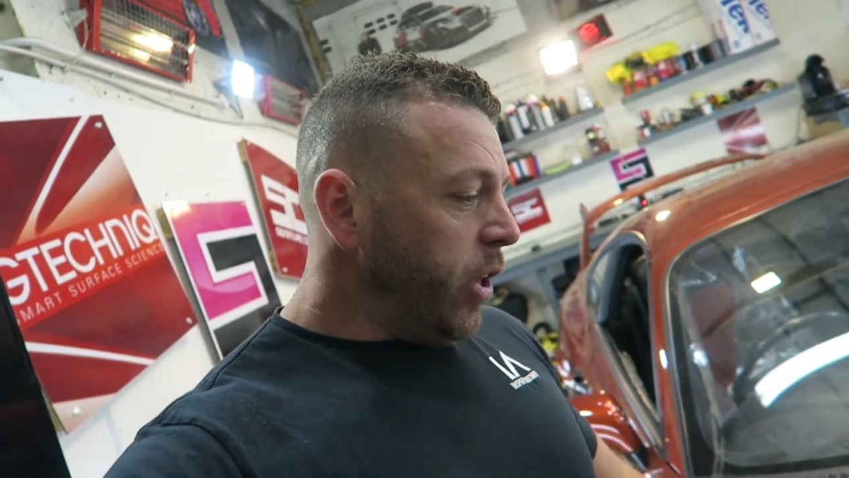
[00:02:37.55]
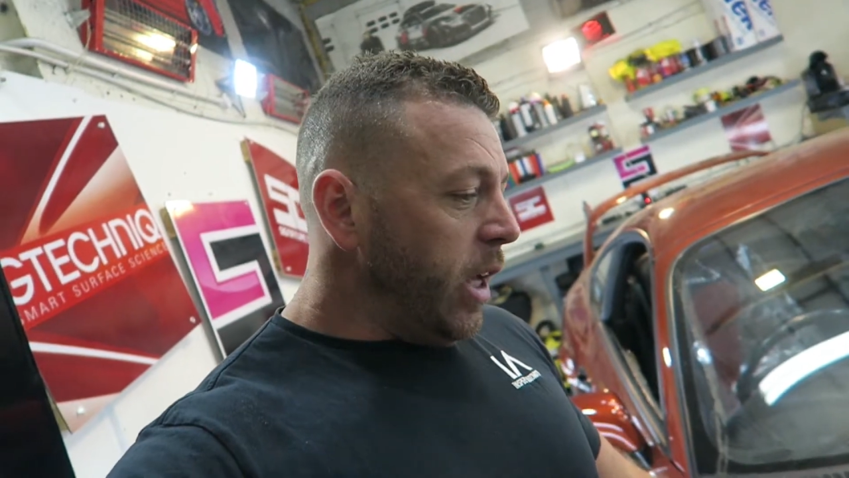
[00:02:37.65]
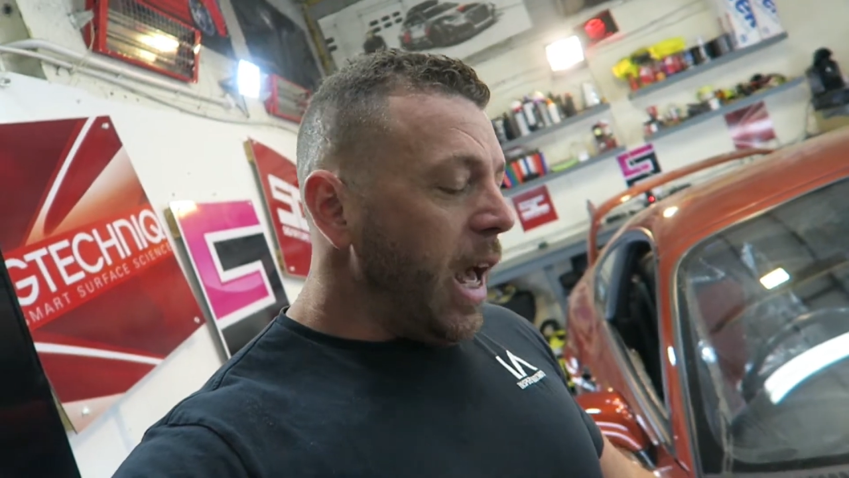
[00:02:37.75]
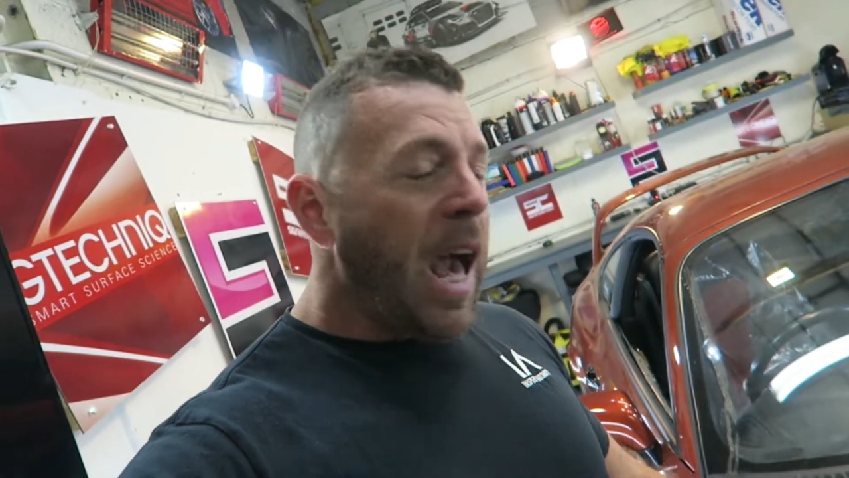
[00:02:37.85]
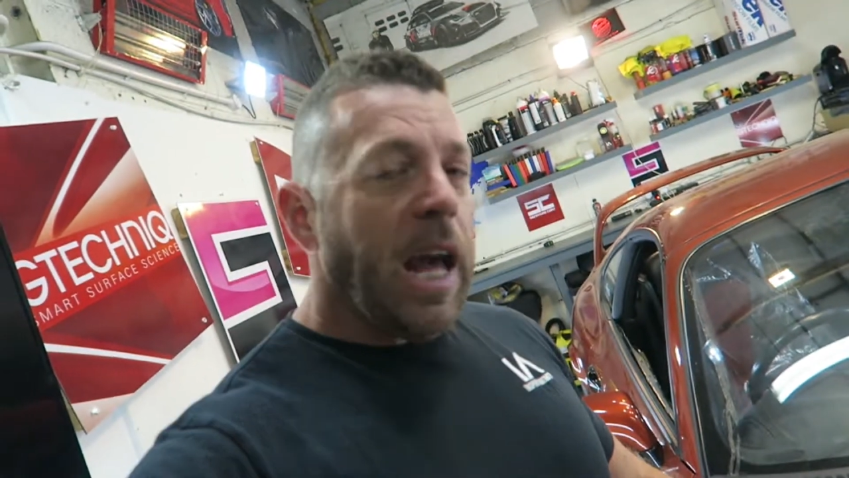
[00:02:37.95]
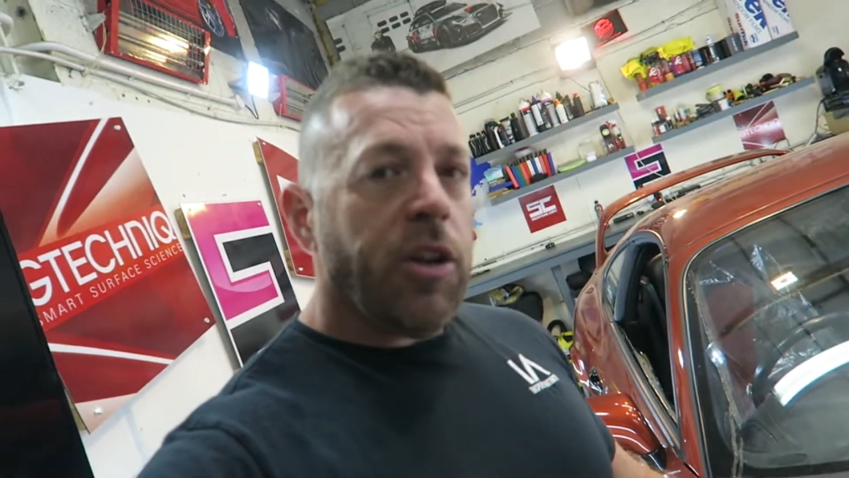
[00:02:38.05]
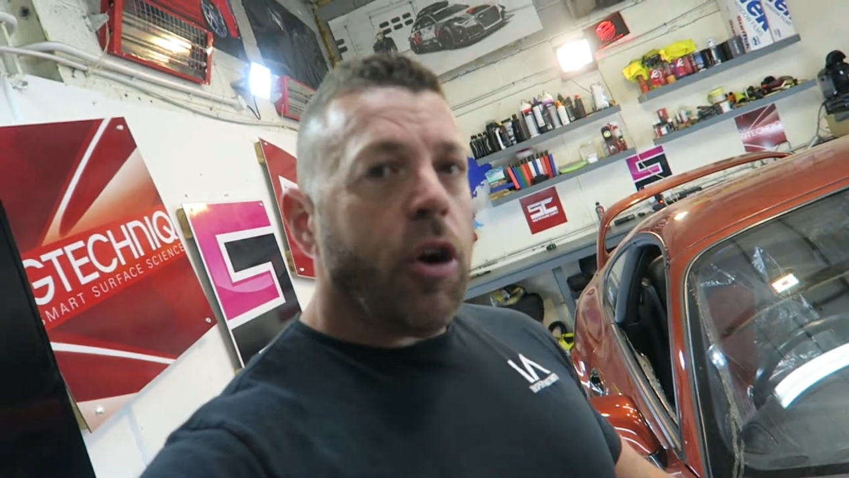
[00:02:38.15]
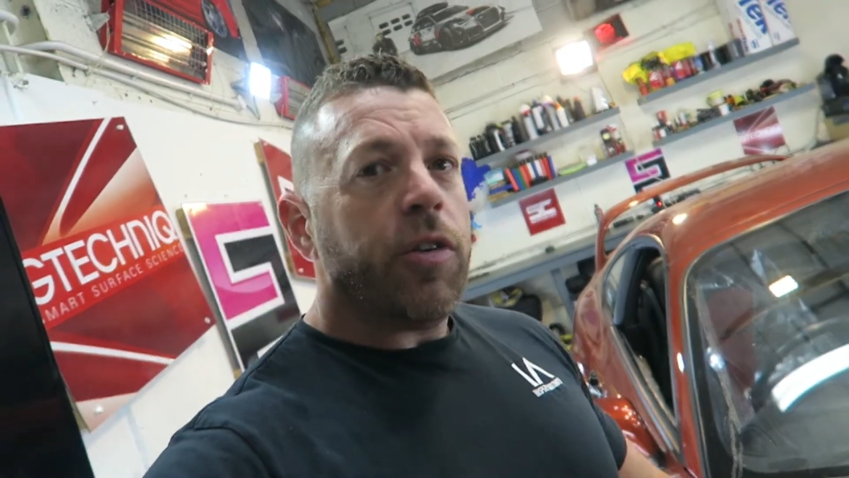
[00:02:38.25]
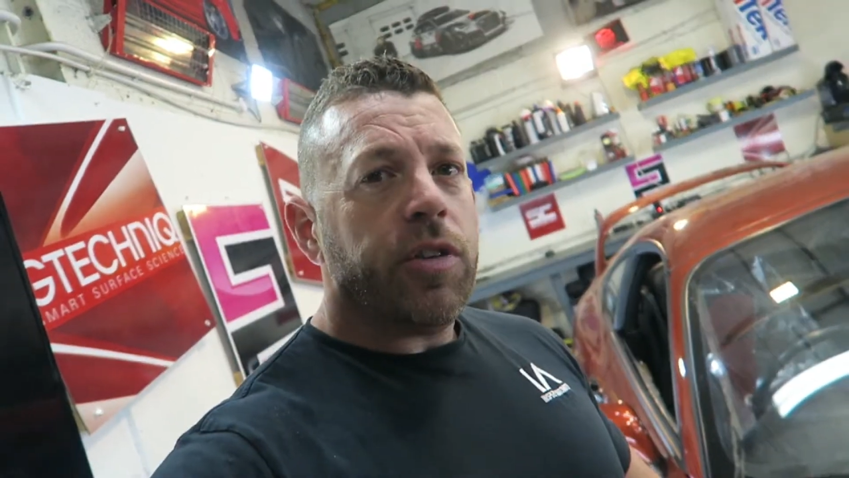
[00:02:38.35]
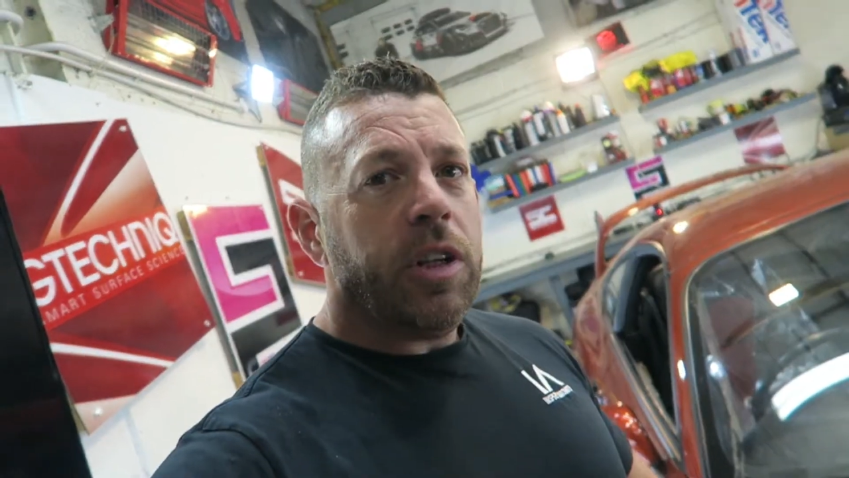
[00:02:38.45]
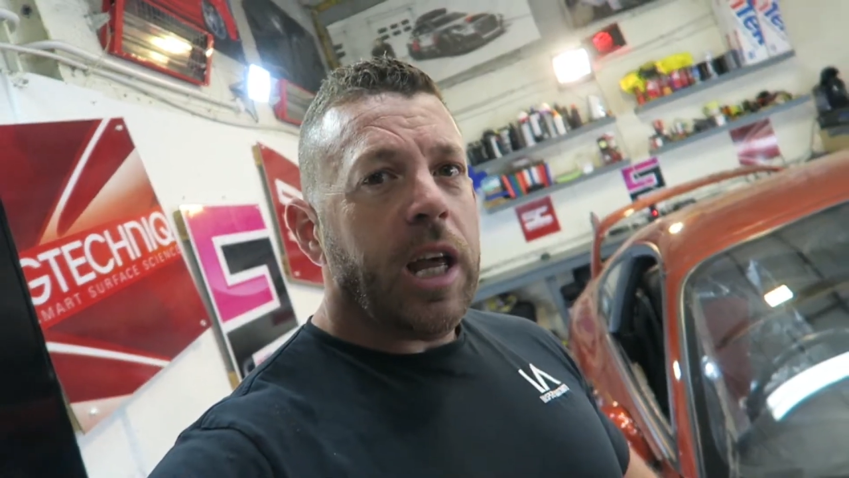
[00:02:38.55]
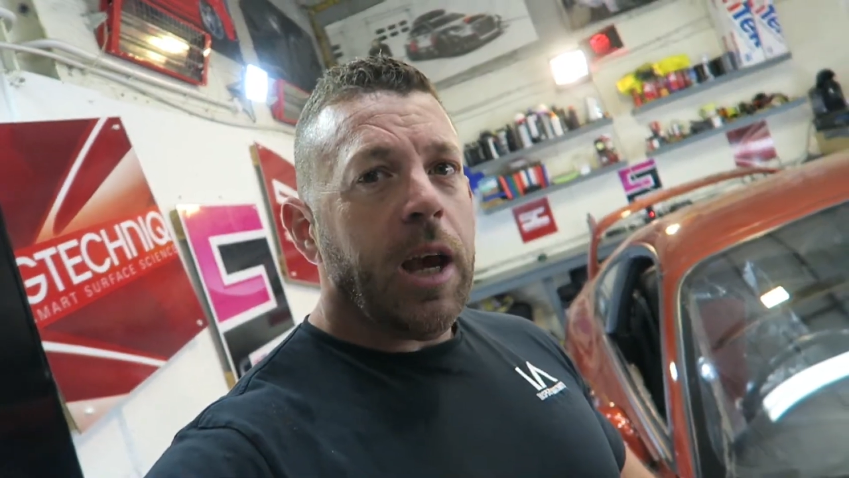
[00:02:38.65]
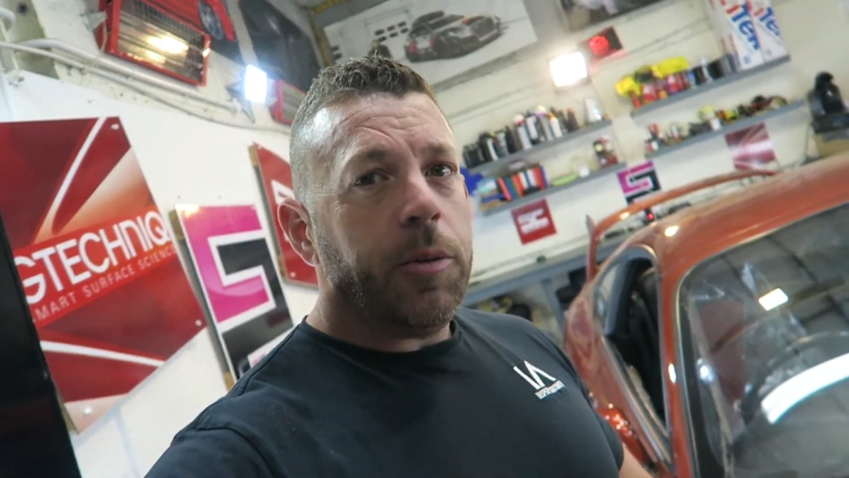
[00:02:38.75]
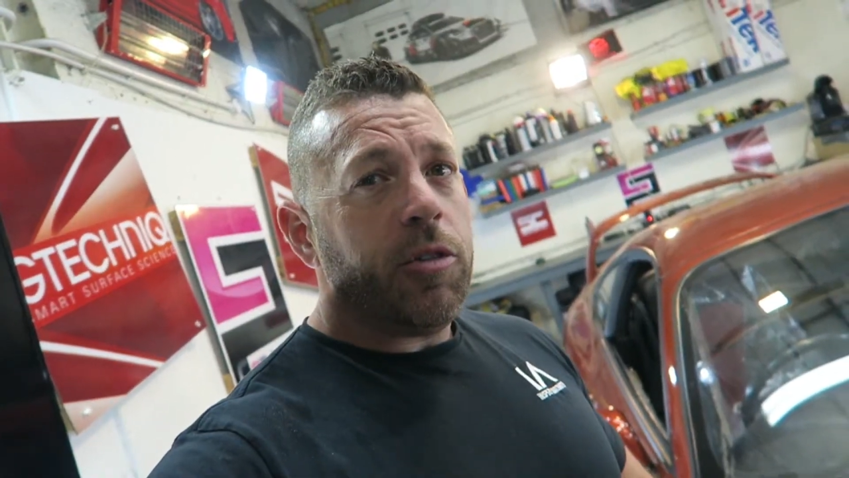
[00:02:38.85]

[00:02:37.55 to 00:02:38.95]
of the air dots in there,